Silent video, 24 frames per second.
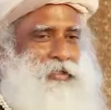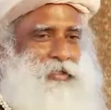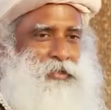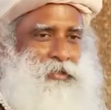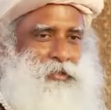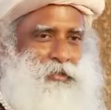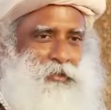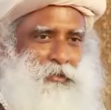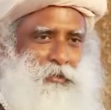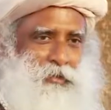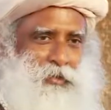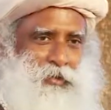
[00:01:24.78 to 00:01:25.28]
it
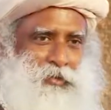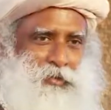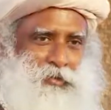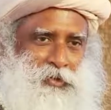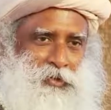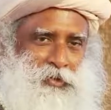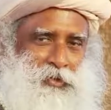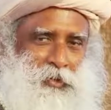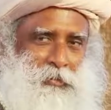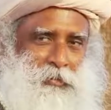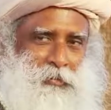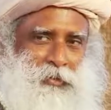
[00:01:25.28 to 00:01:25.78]
that you want to
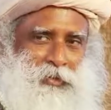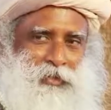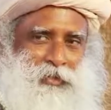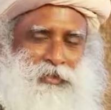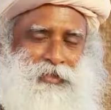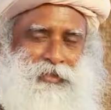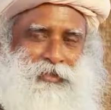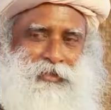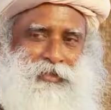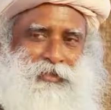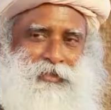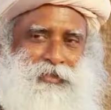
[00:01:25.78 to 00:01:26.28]
stop it?
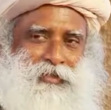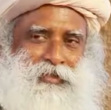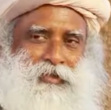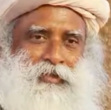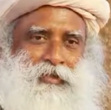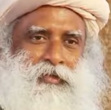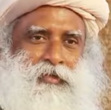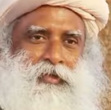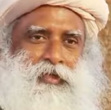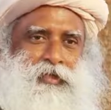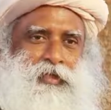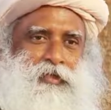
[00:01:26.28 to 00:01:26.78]

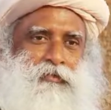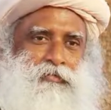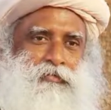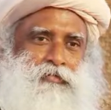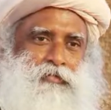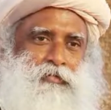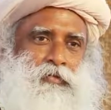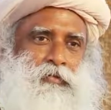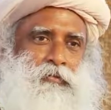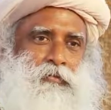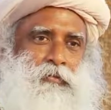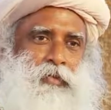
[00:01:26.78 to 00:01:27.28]
If
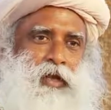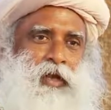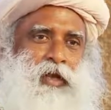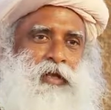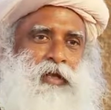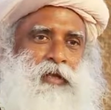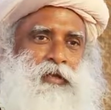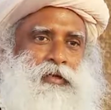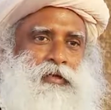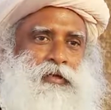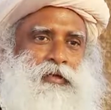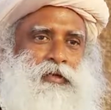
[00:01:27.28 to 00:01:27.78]
your
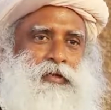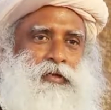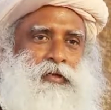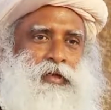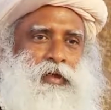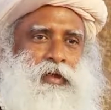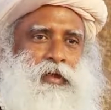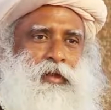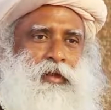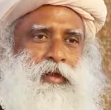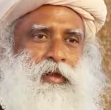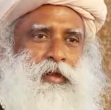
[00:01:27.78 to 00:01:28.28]
mind
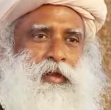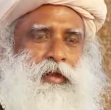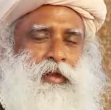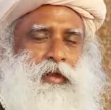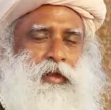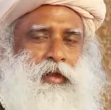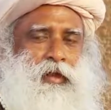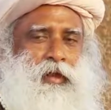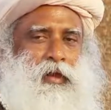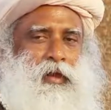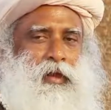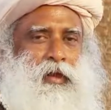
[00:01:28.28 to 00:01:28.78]

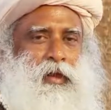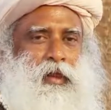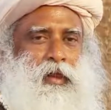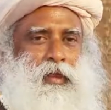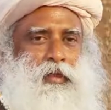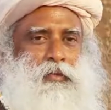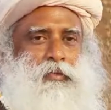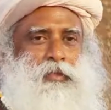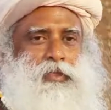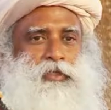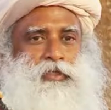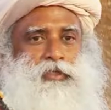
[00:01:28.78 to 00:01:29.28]

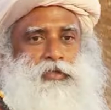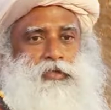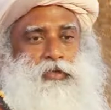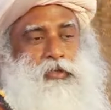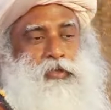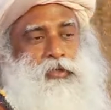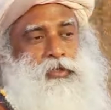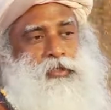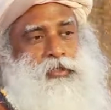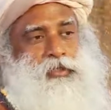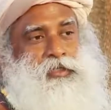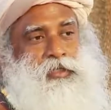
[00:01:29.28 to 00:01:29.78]
was
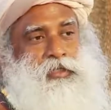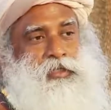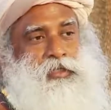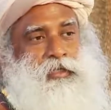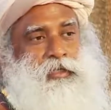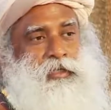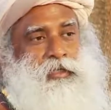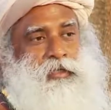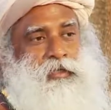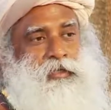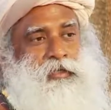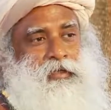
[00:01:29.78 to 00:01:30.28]

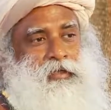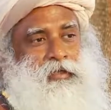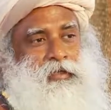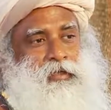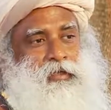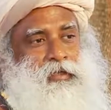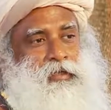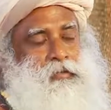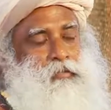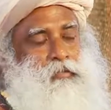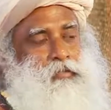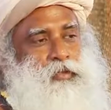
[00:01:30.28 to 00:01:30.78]
constantly
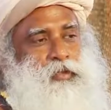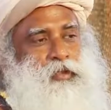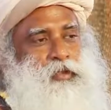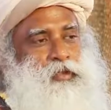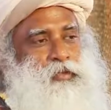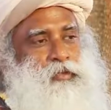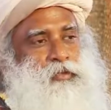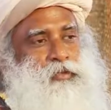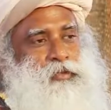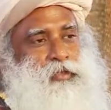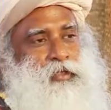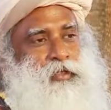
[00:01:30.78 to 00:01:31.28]

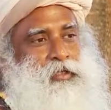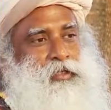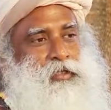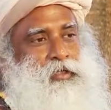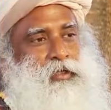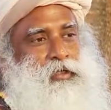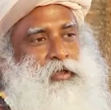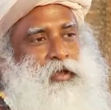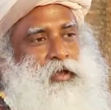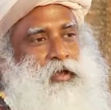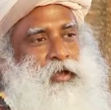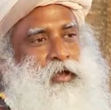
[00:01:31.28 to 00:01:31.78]
producing
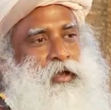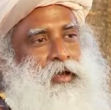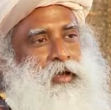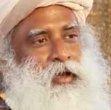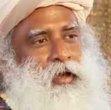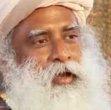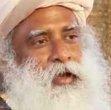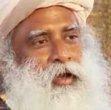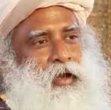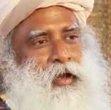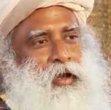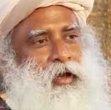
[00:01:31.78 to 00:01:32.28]

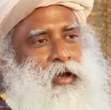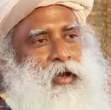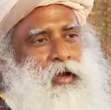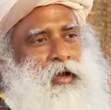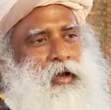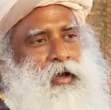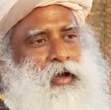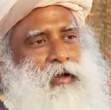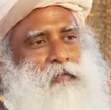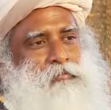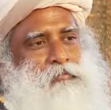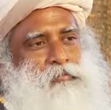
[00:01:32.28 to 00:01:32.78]

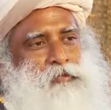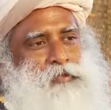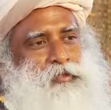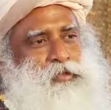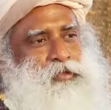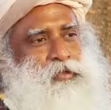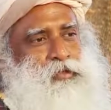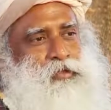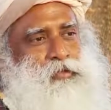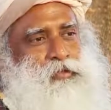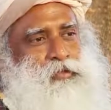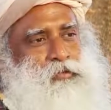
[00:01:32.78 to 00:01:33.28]

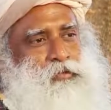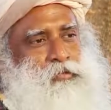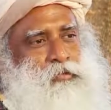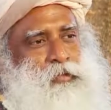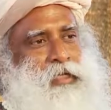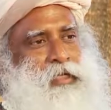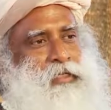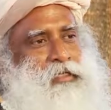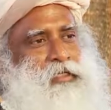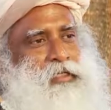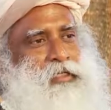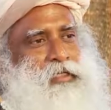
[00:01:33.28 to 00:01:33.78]
absolute
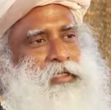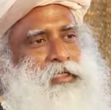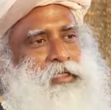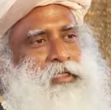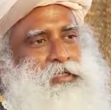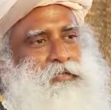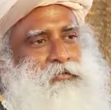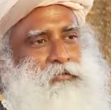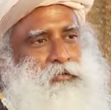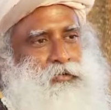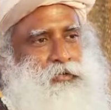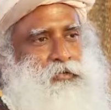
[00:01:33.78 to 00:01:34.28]

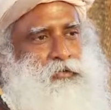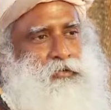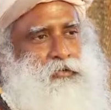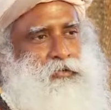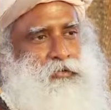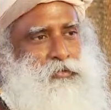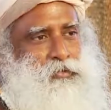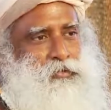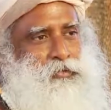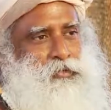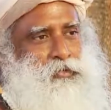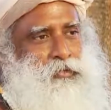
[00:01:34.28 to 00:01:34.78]
pleasantness for you,
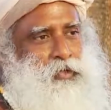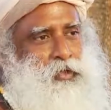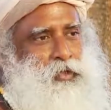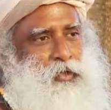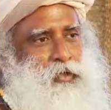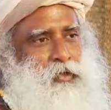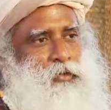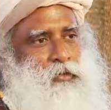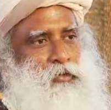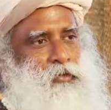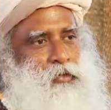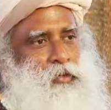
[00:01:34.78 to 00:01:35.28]

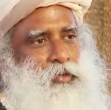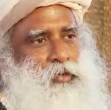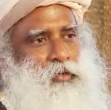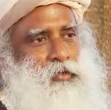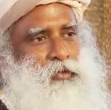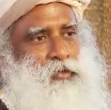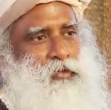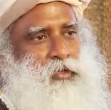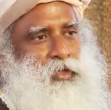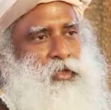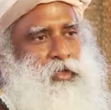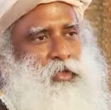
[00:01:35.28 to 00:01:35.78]
would
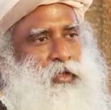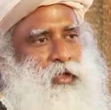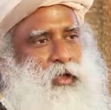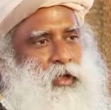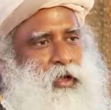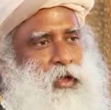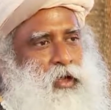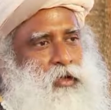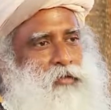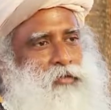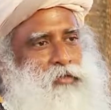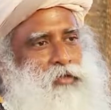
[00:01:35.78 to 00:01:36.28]
you think
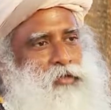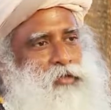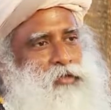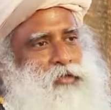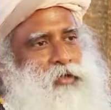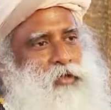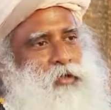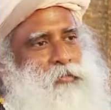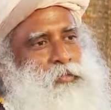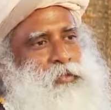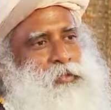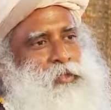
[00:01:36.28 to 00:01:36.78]
how to
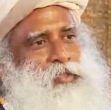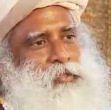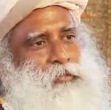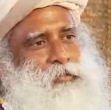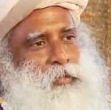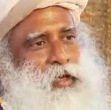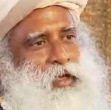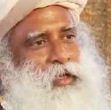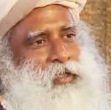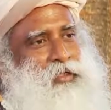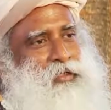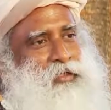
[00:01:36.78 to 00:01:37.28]
stop this
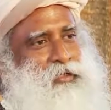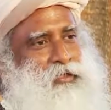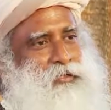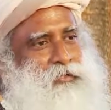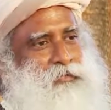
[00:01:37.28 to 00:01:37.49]
mind?